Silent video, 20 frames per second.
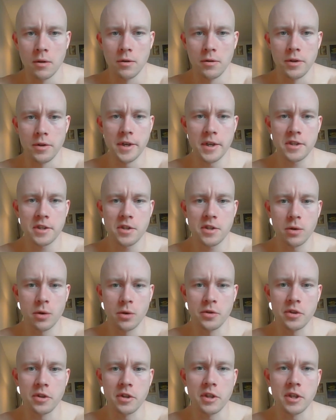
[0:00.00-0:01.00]
Next
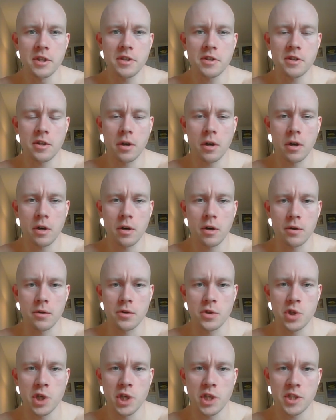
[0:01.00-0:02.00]
on the list are
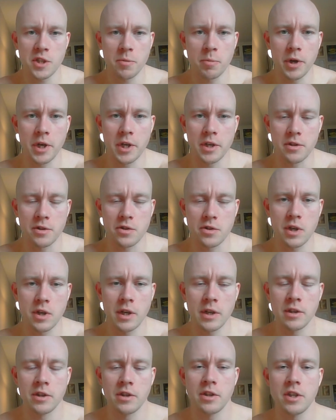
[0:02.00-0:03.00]
chest pains,
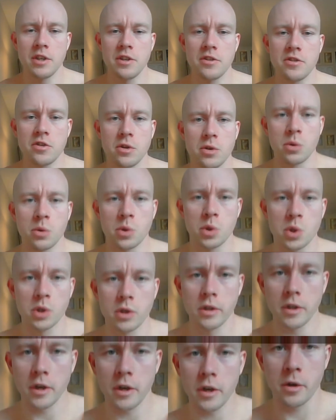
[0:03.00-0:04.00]
and these
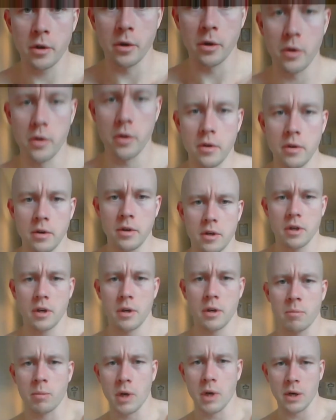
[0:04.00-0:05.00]
usually occur
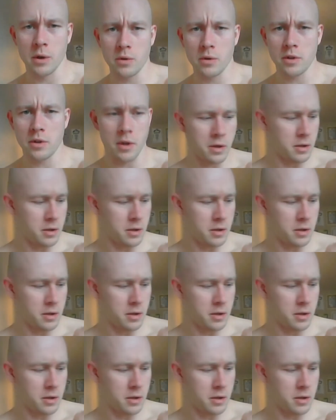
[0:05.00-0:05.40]
about